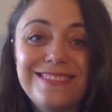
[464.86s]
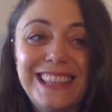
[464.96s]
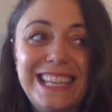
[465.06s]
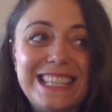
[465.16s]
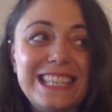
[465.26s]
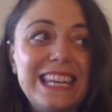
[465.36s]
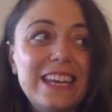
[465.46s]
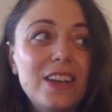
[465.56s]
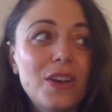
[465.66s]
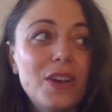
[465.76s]

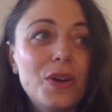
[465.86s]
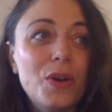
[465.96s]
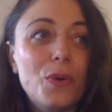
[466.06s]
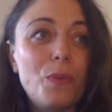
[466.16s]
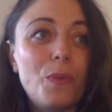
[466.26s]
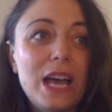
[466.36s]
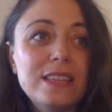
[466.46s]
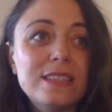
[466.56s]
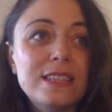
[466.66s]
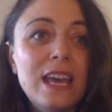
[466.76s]
listening,
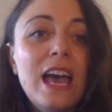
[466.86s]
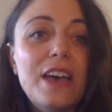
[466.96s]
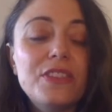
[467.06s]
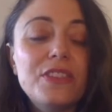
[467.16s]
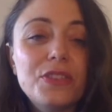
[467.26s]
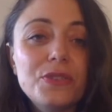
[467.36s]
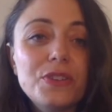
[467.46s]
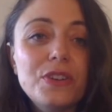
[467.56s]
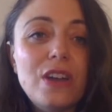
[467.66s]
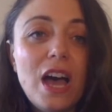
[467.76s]
rest, and that those
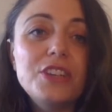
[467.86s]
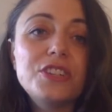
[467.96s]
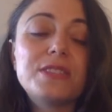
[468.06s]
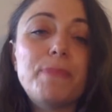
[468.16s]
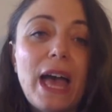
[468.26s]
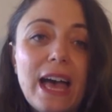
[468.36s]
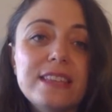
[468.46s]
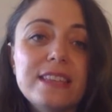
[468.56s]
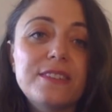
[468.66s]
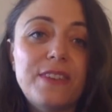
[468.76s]
are not just
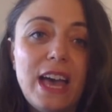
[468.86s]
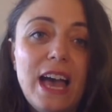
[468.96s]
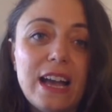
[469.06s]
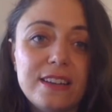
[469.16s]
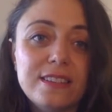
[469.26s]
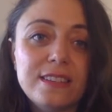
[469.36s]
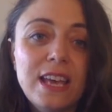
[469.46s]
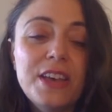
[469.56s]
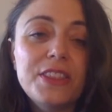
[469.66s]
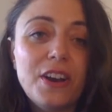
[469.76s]
passive acts.
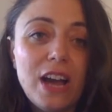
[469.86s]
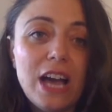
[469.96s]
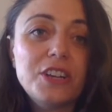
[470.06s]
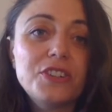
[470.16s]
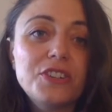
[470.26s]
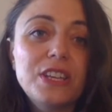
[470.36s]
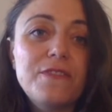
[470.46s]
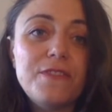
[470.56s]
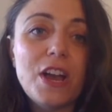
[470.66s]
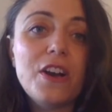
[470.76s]
They're
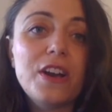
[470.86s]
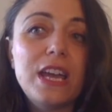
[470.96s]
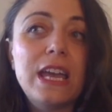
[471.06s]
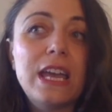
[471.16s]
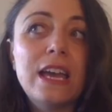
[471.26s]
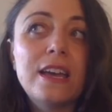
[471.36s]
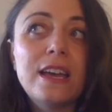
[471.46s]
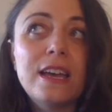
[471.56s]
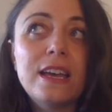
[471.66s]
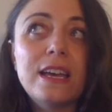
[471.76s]
actually very
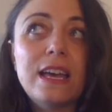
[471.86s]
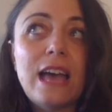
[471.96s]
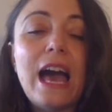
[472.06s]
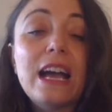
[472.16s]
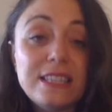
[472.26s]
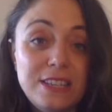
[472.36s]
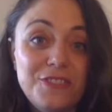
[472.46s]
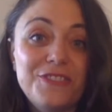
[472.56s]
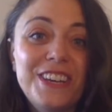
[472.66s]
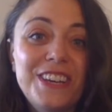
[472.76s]

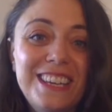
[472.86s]
active